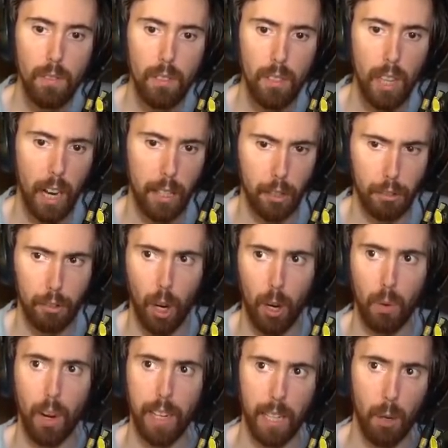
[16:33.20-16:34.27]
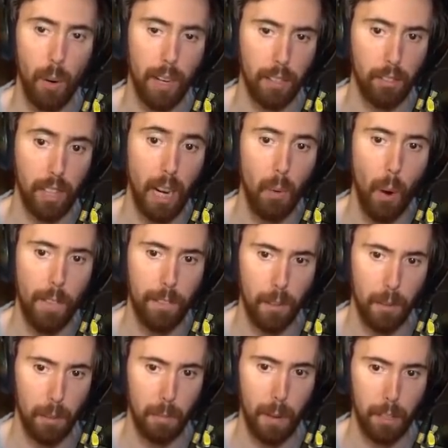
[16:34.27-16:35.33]
Yeah, just start running away. Stay away from
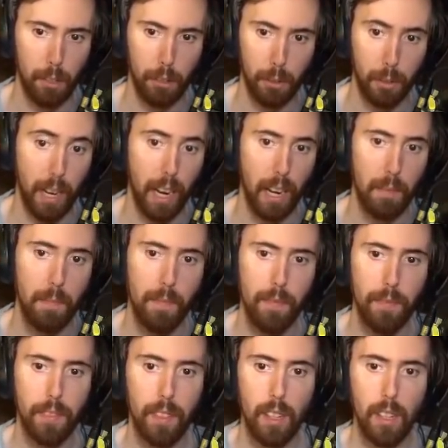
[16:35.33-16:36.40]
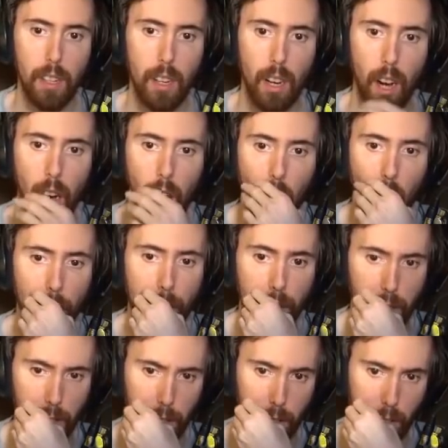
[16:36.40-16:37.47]
them as much as you can. Hopefully
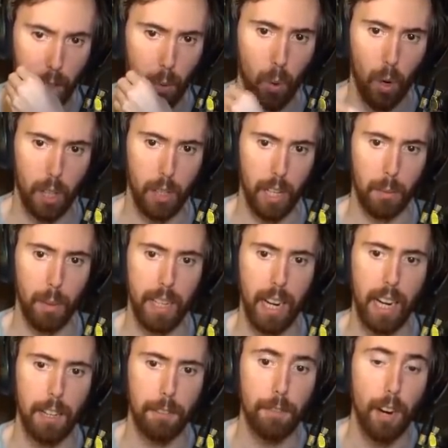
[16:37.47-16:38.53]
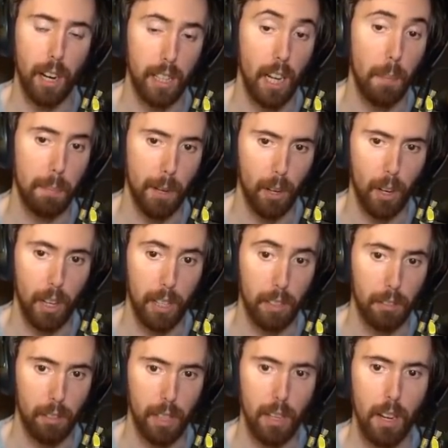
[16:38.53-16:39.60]
this is gonna work. Like, we kind of fucked up here,
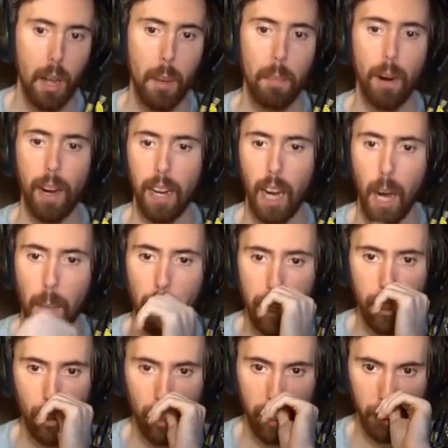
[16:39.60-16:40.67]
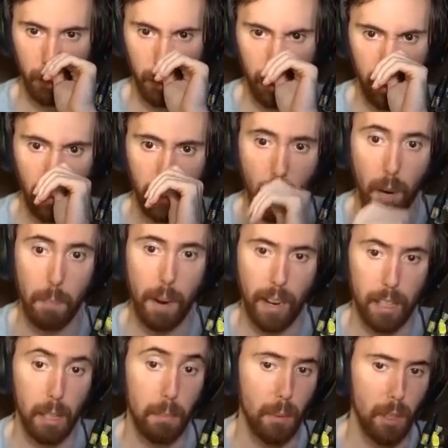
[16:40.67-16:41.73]
honestly, by doing this. We should have gone
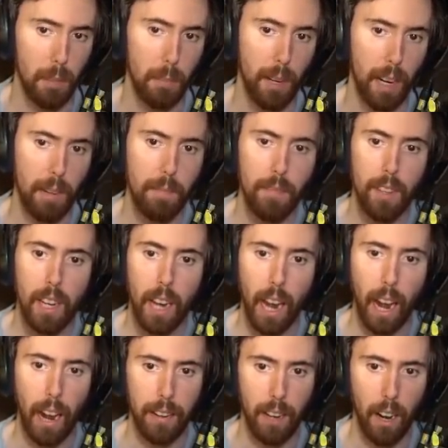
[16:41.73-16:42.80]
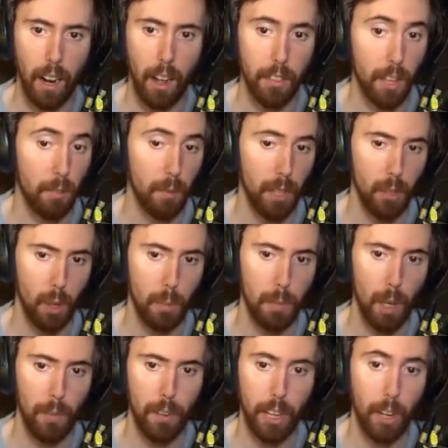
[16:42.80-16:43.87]
back to Booty Bay and then regrouped
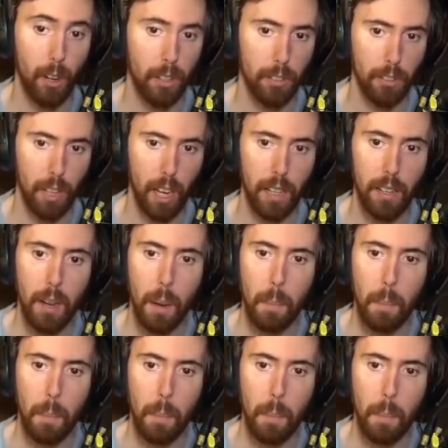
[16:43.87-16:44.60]
over there instead.